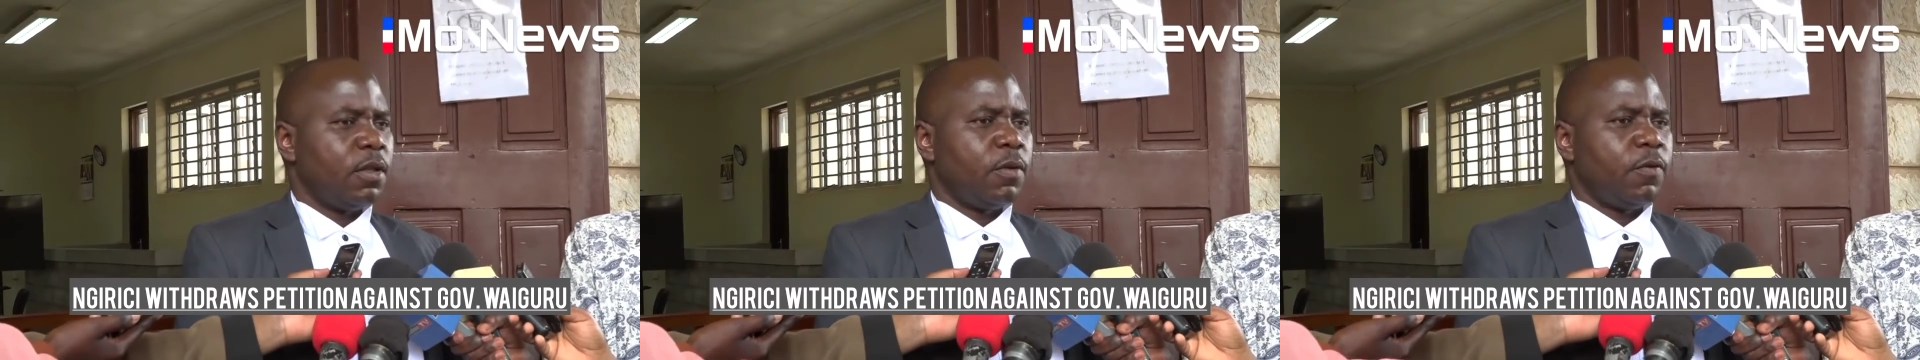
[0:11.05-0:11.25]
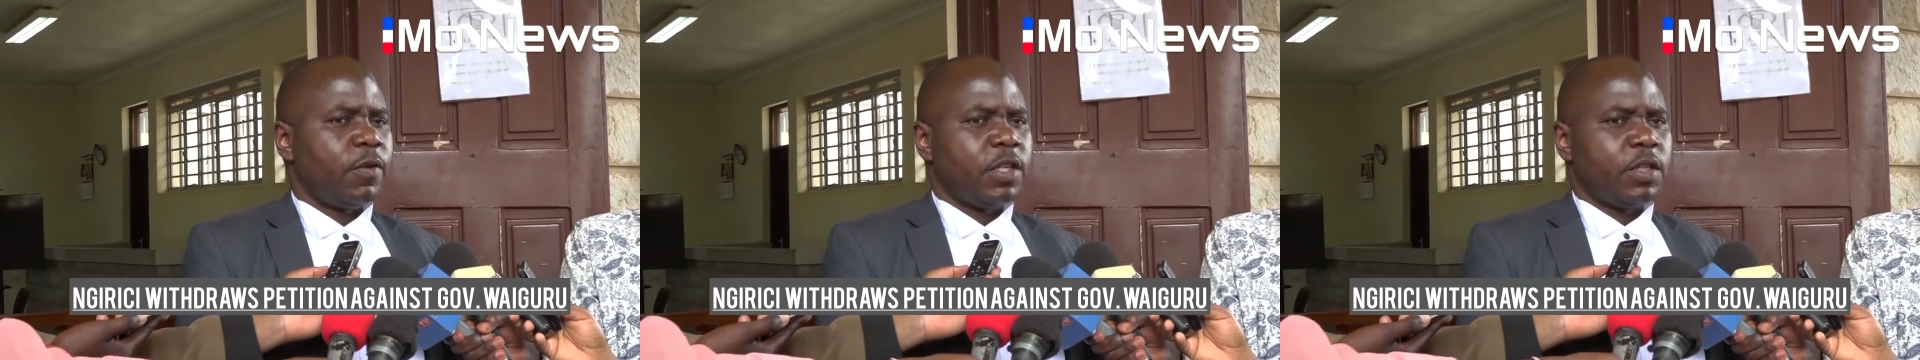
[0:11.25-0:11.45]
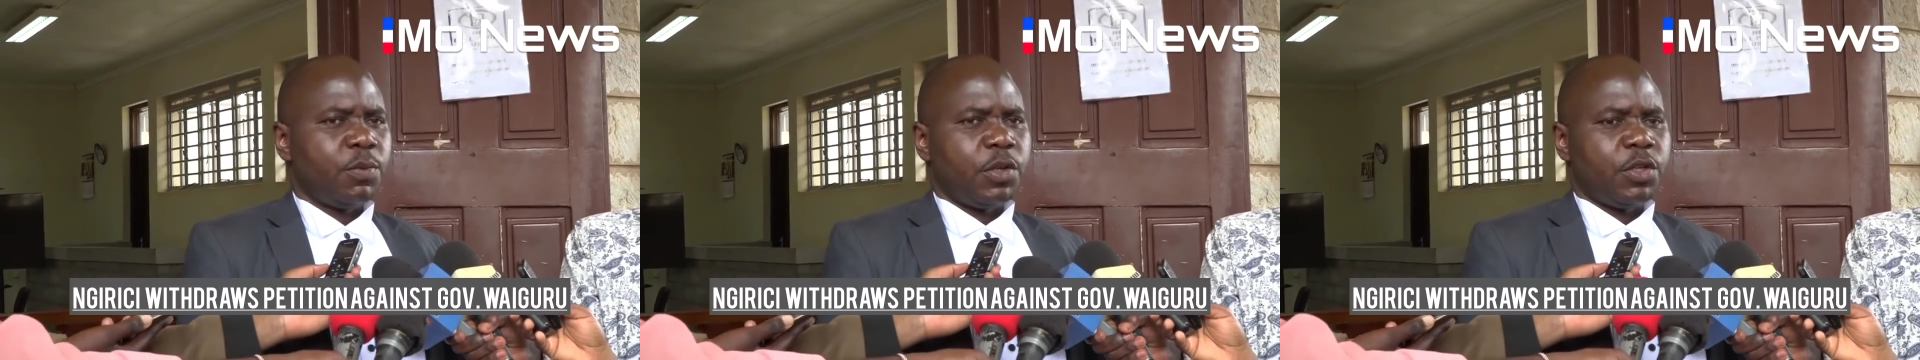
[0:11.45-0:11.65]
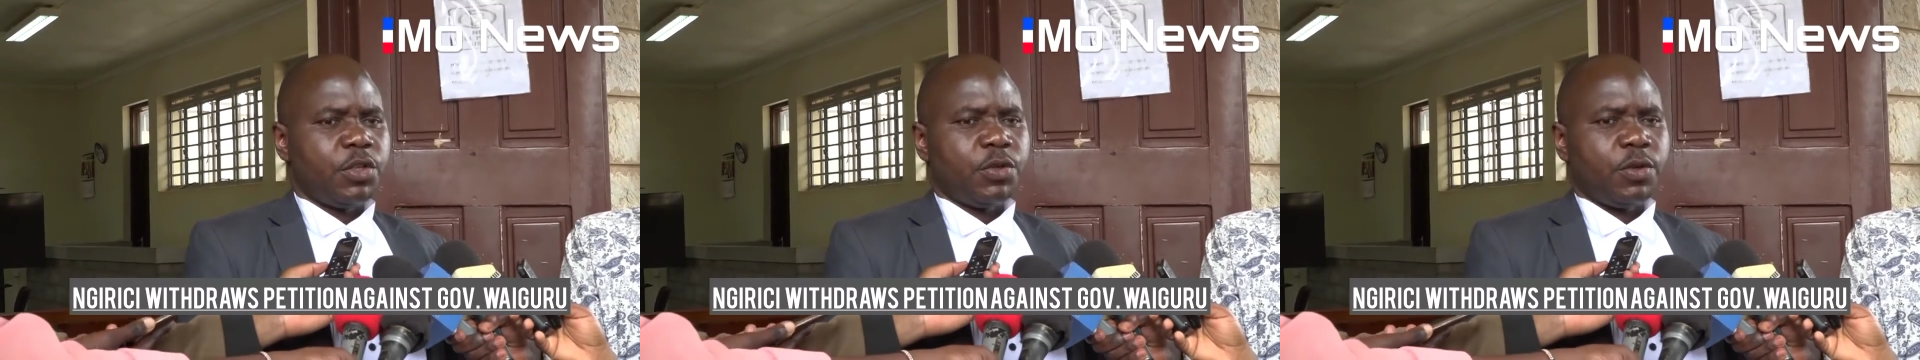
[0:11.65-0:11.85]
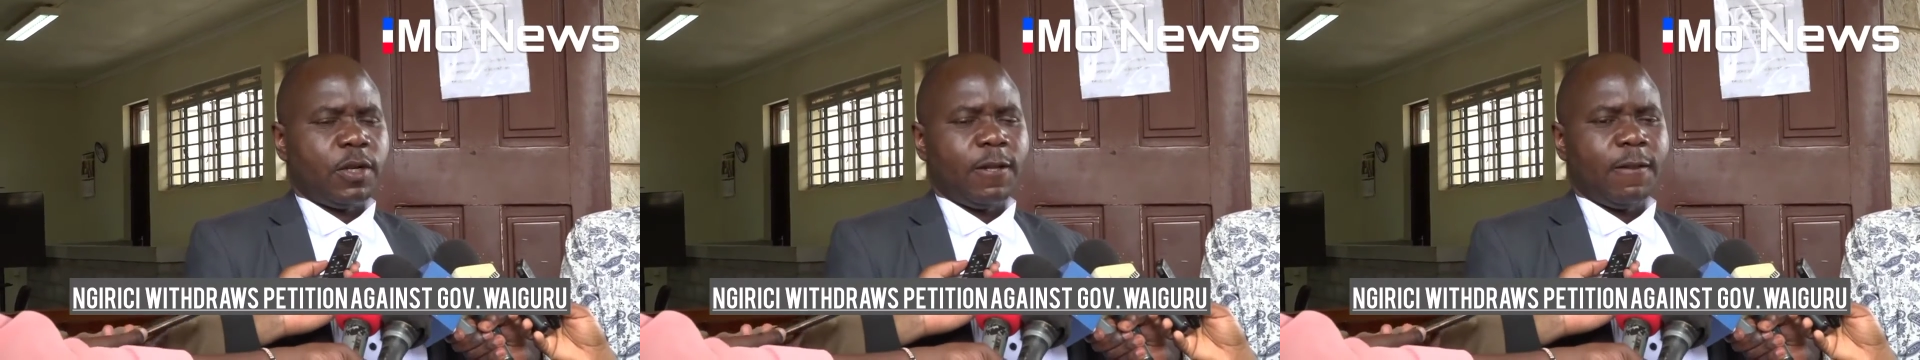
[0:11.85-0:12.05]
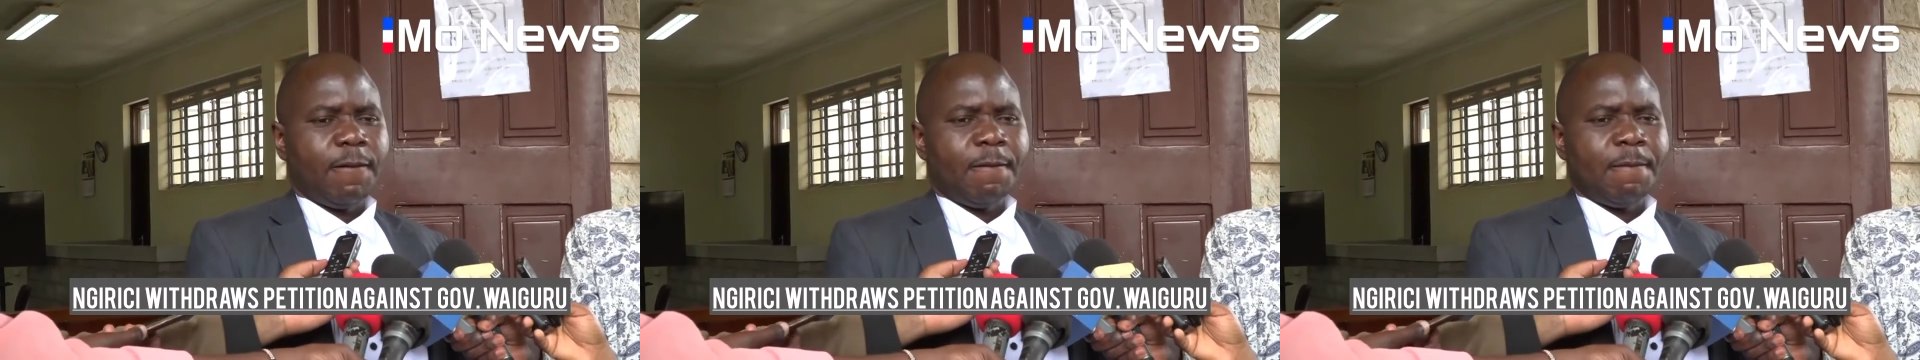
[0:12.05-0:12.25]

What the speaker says: the first petitioner.